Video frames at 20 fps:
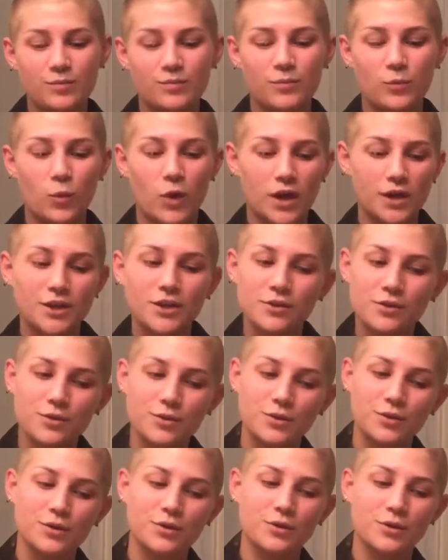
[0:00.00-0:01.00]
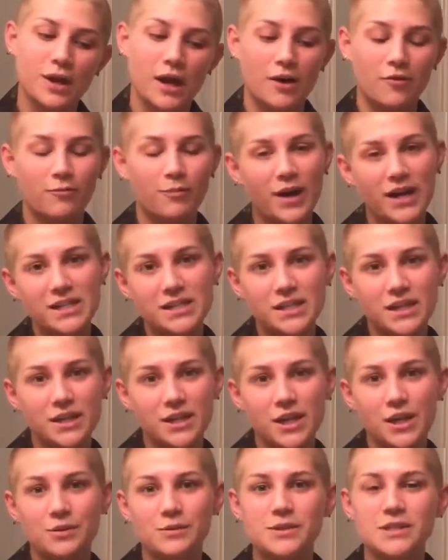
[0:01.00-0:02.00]
walk you through kind of my
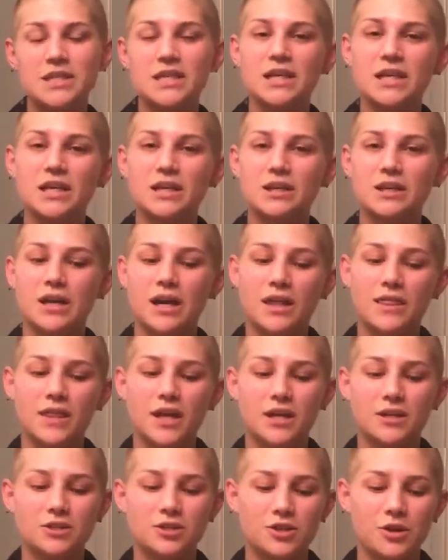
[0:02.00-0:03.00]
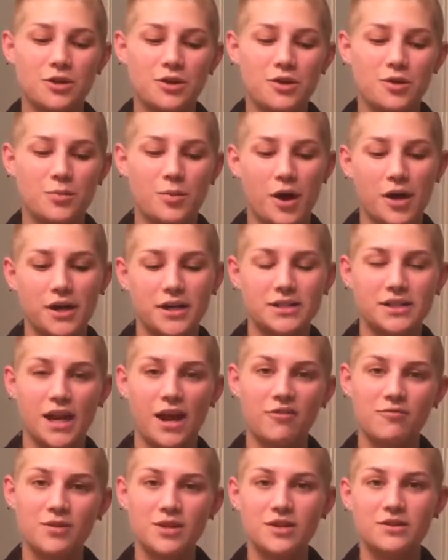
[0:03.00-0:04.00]
skincare routine, and then show you the products that
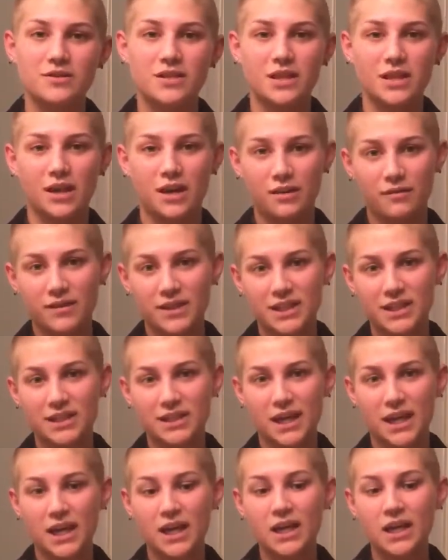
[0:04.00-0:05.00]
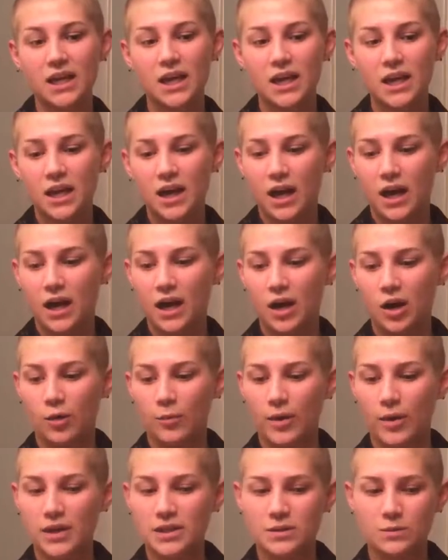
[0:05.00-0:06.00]
I've been using that I really like,
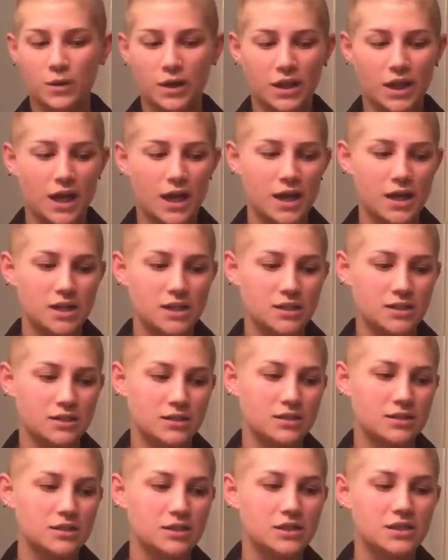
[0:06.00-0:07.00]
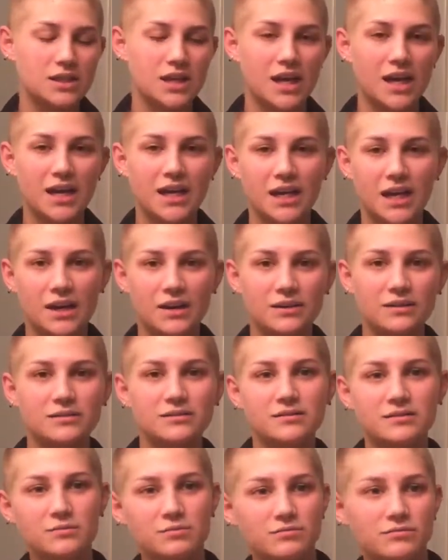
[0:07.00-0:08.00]
as well as just hang out
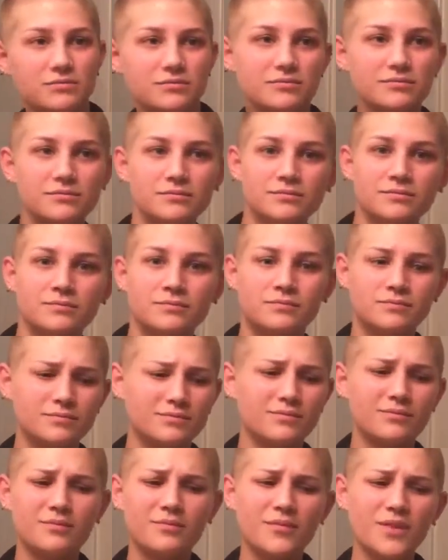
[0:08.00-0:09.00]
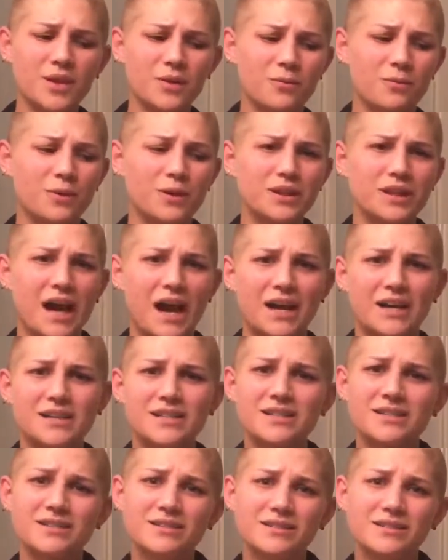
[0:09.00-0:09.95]
and relax,